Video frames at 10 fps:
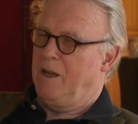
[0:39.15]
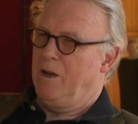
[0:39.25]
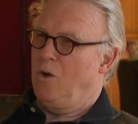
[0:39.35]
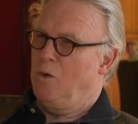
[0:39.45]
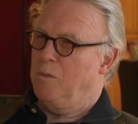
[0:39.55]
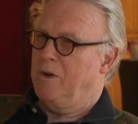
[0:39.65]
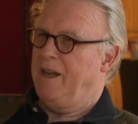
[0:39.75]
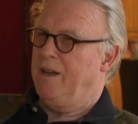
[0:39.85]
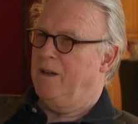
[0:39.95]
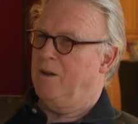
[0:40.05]
a long
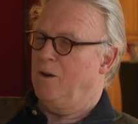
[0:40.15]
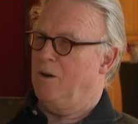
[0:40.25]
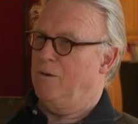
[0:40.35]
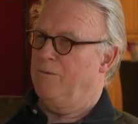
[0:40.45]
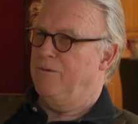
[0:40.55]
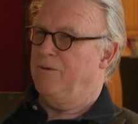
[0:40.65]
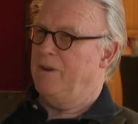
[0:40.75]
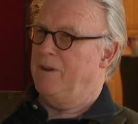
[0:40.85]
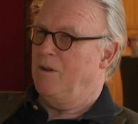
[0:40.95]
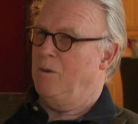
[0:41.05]
break
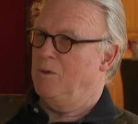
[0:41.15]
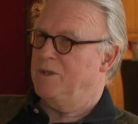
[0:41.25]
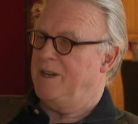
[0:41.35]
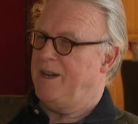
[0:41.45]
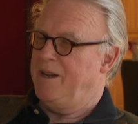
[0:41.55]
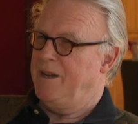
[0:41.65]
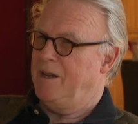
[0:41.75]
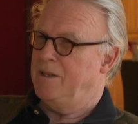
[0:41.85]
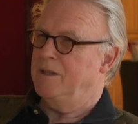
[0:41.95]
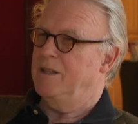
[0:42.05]
of almost 9
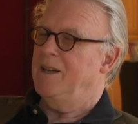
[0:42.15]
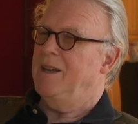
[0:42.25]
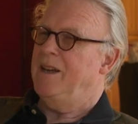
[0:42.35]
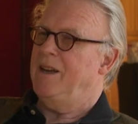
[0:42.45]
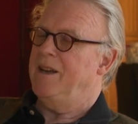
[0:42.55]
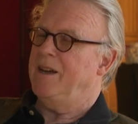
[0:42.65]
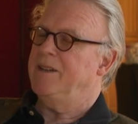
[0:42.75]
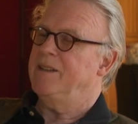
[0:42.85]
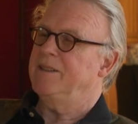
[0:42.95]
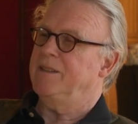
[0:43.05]
years in
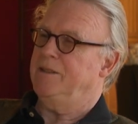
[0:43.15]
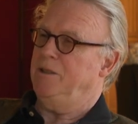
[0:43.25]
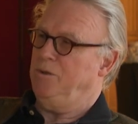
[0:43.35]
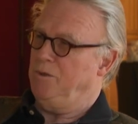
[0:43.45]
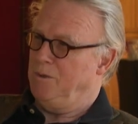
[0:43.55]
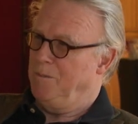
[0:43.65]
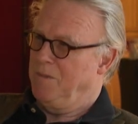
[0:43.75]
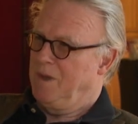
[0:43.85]
1962.